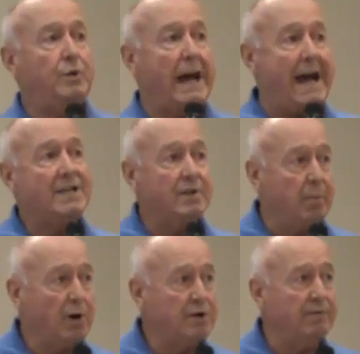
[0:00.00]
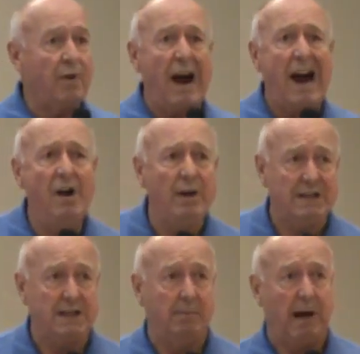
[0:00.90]
you tax the person for
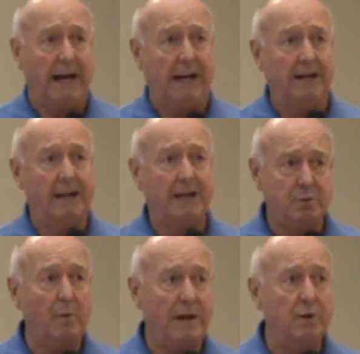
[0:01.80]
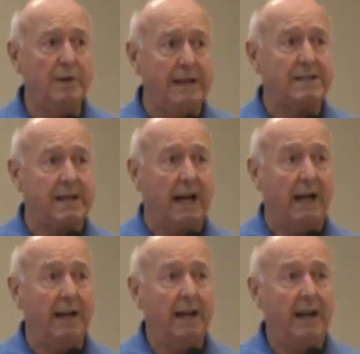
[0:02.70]
hiring somebody. That's what we do in this
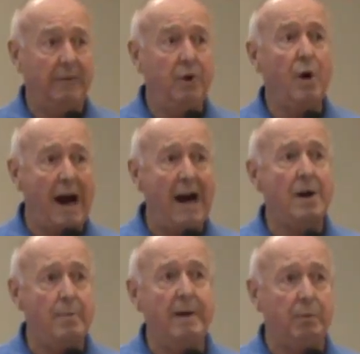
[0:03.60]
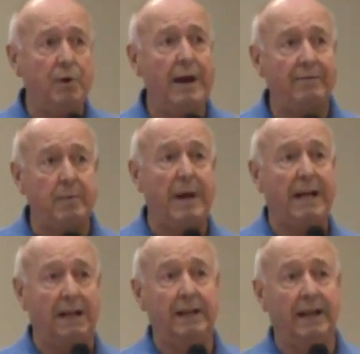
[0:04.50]
state. If you hire people, you have to
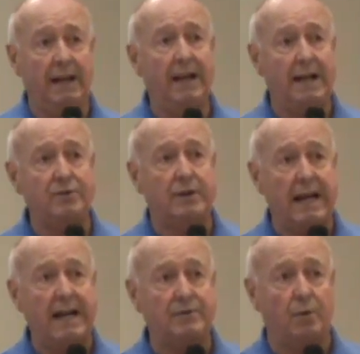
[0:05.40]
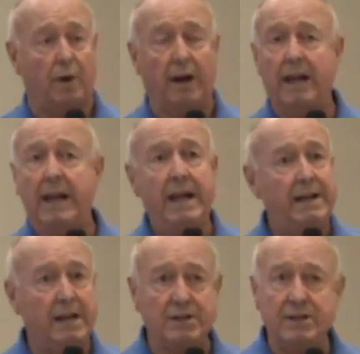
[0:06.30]
pay a little extra tax for it.
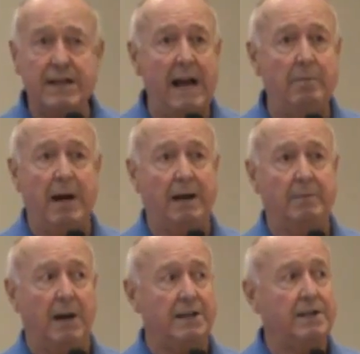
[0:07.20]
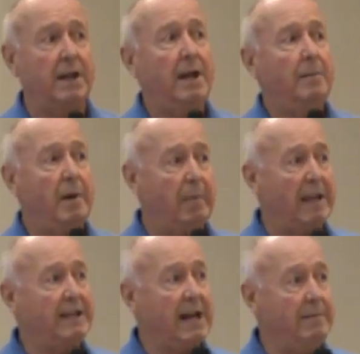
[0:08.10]
Doesn't sound like much,
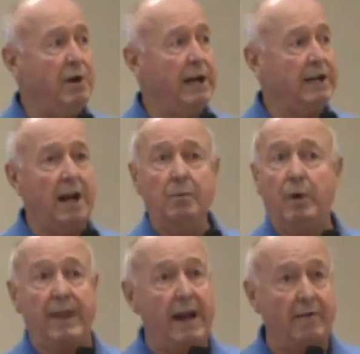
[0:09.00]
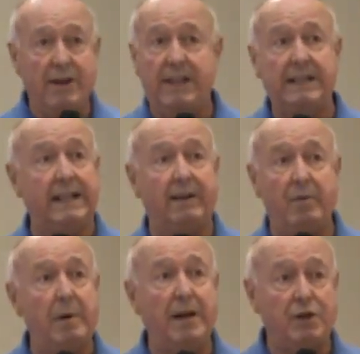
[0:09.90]
but by the time you get done with everything that
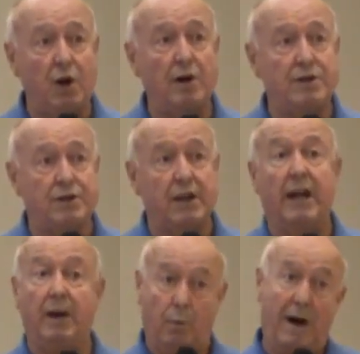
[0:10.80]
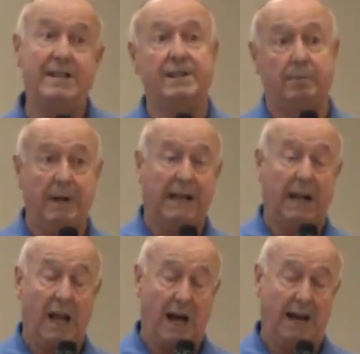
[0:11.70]
everybody charges you, it winds up
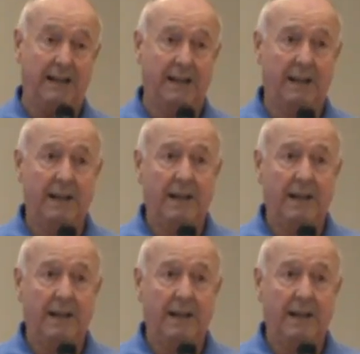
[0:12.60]
being a lot.